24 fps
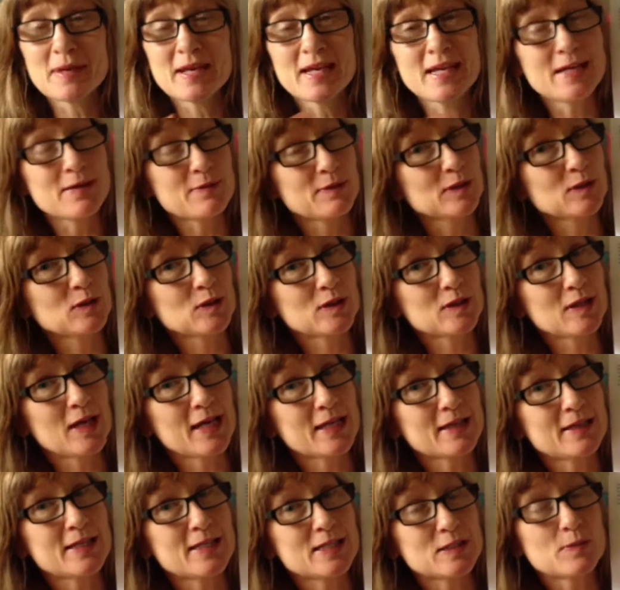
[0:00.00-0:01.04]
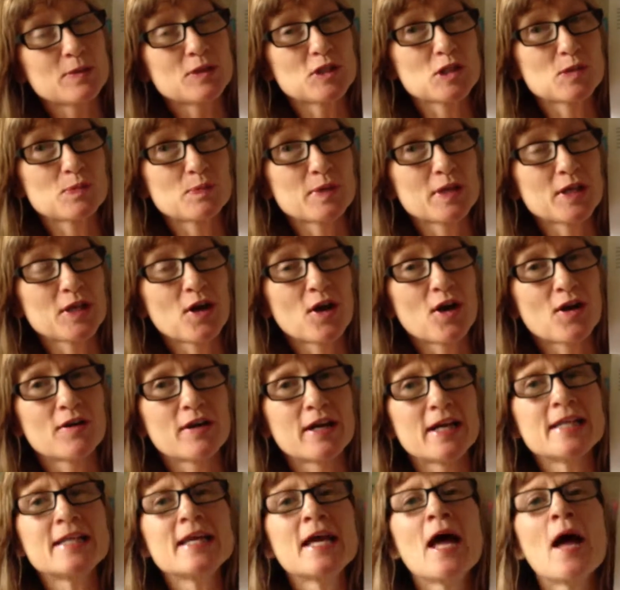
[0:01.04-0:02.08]
it would look like this, which is pretty
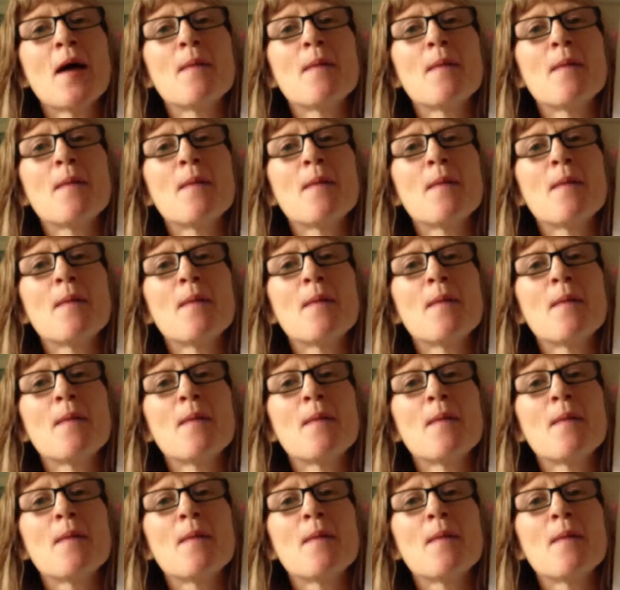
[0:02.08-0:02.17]
horrid.